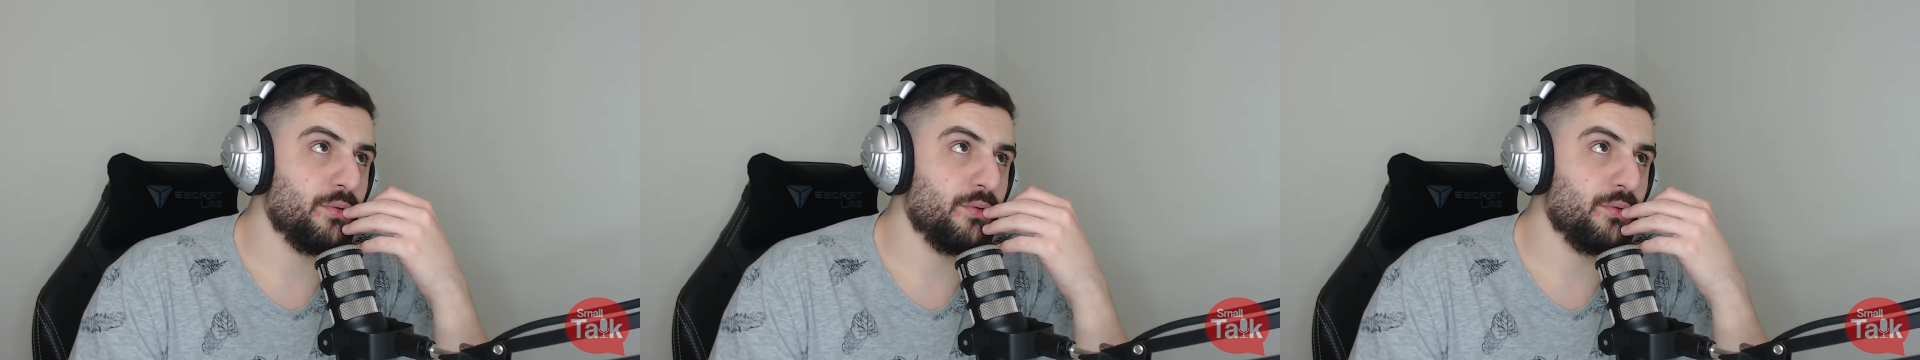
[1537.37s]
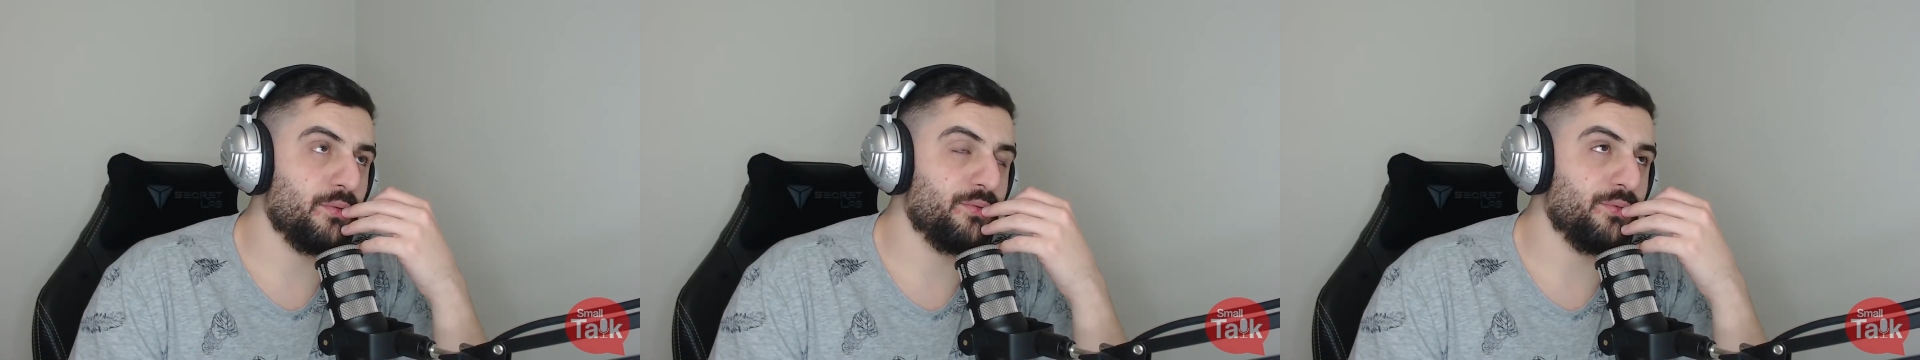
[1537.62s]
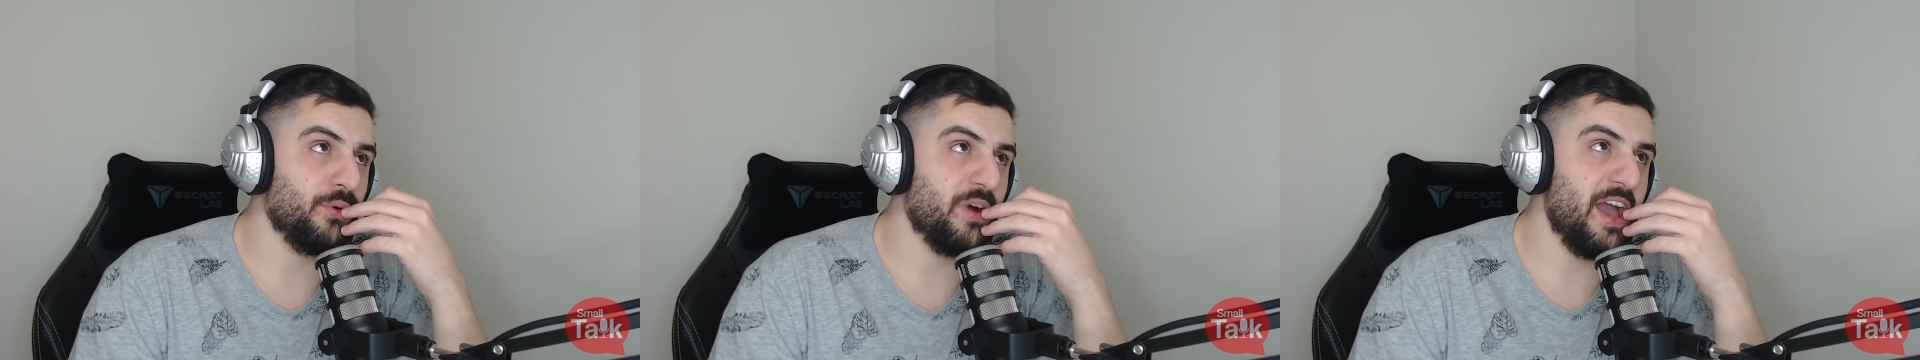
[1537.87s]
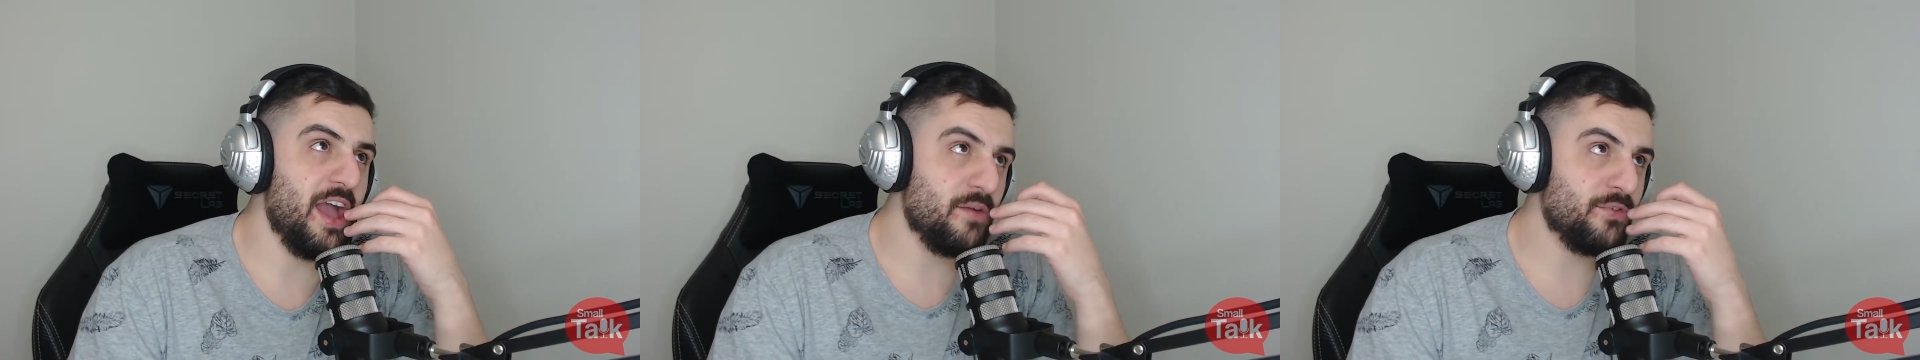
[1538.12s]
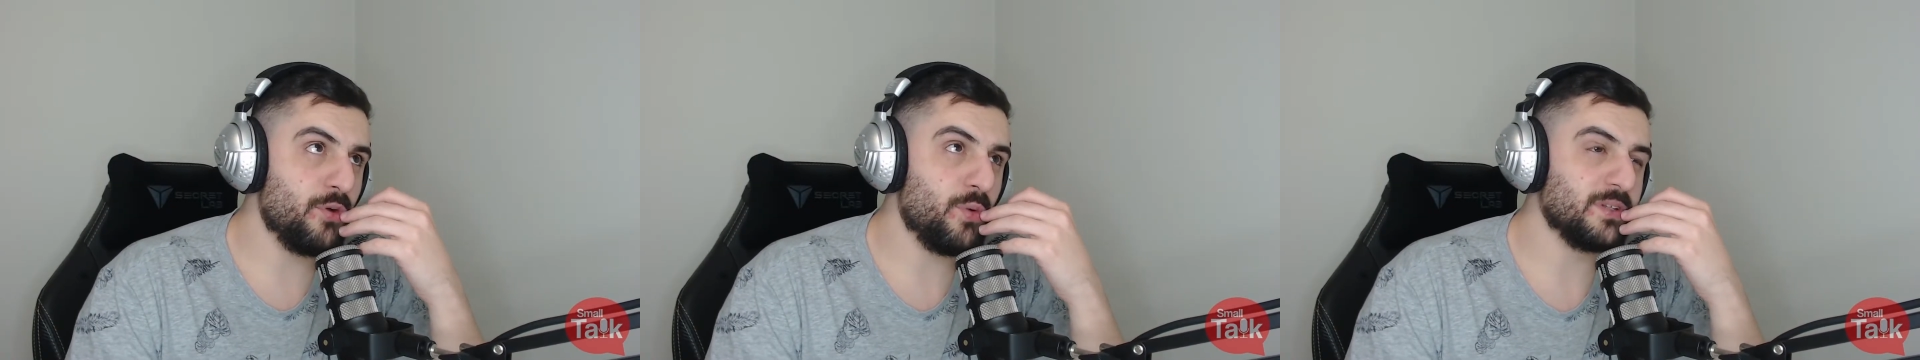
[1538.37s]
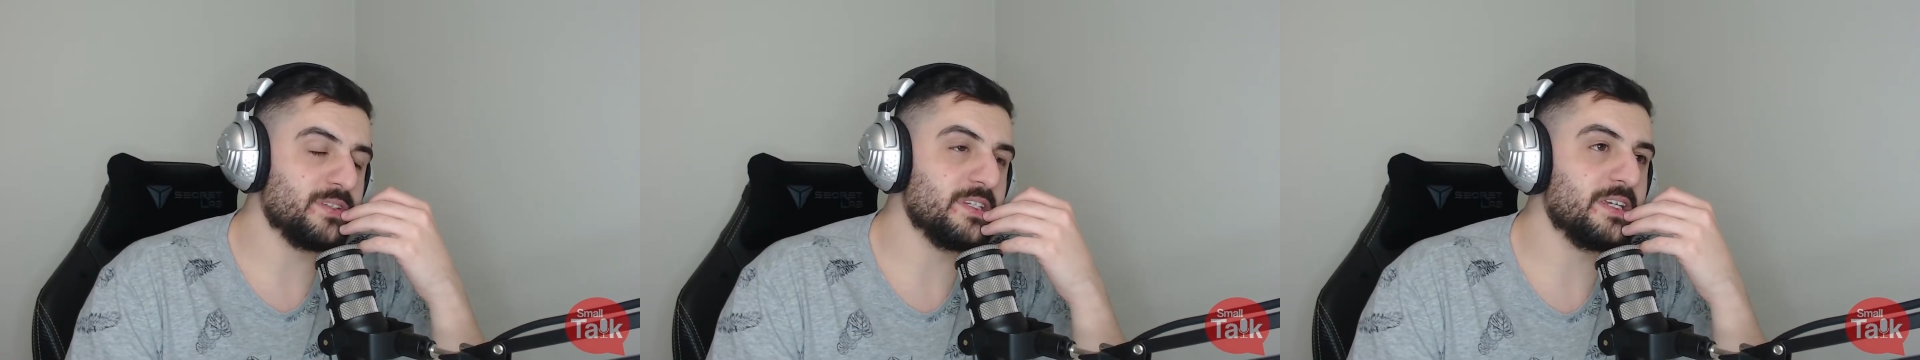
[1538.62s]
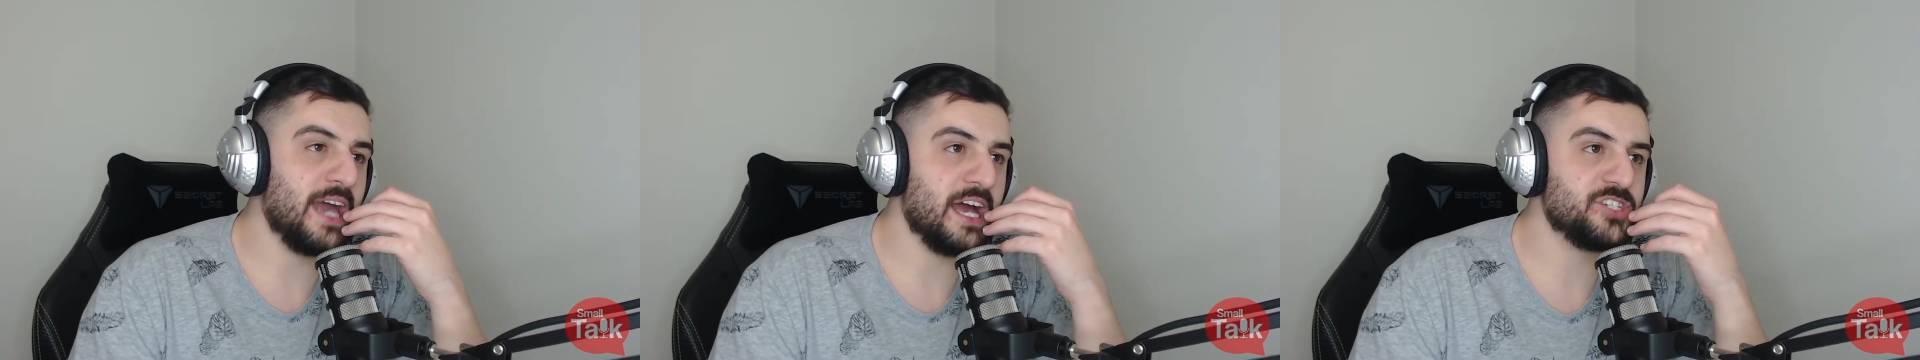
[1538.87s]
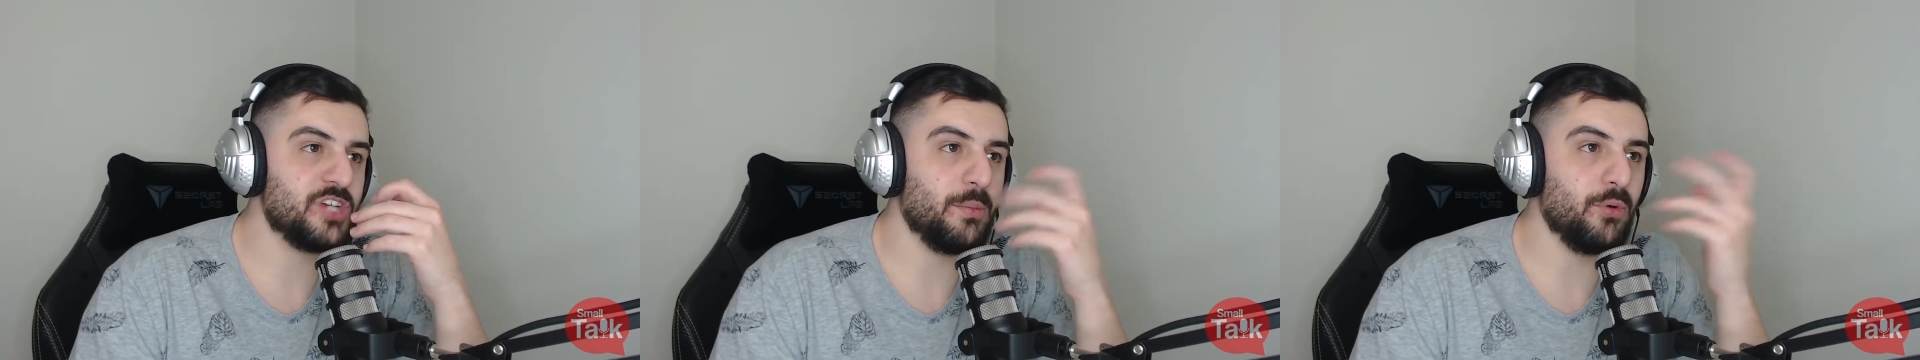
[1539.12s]
for everyone to
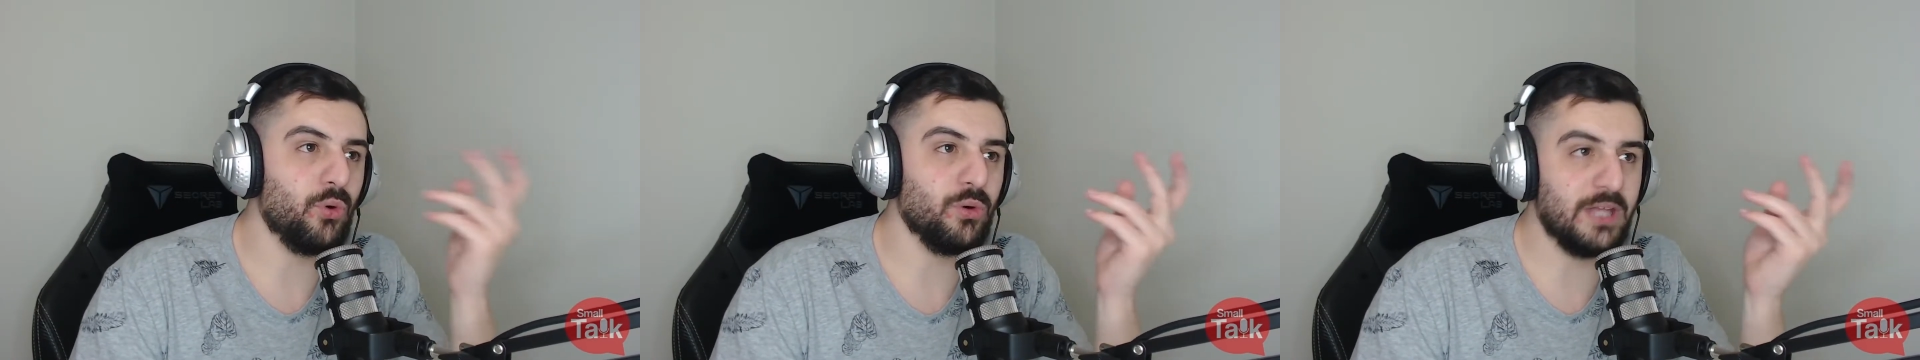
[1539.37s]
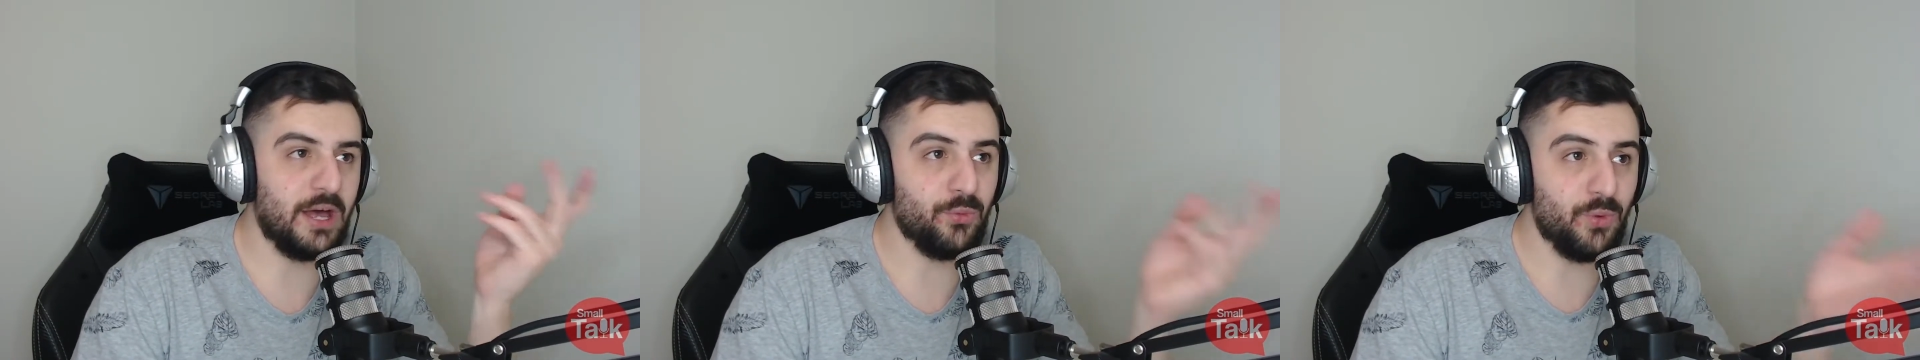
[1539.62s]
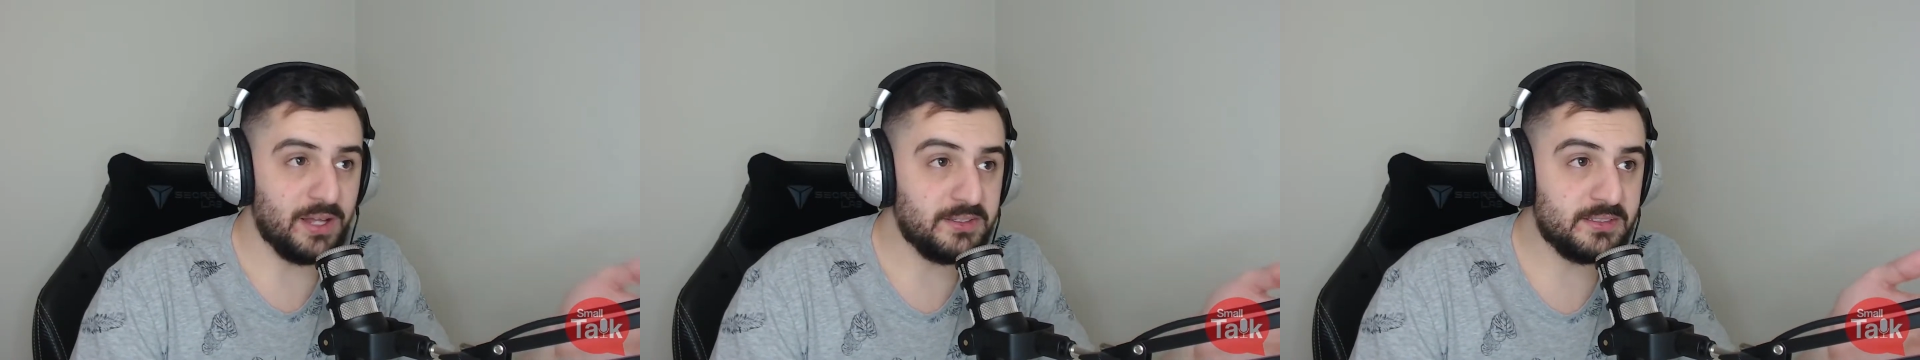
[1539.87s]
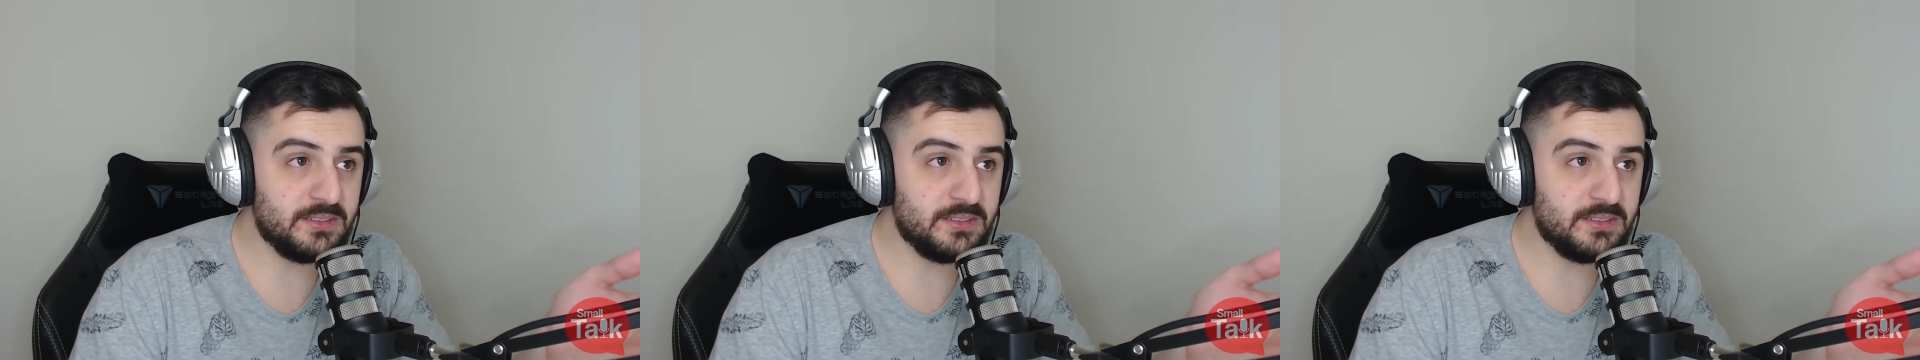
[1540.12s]
catch up all at once,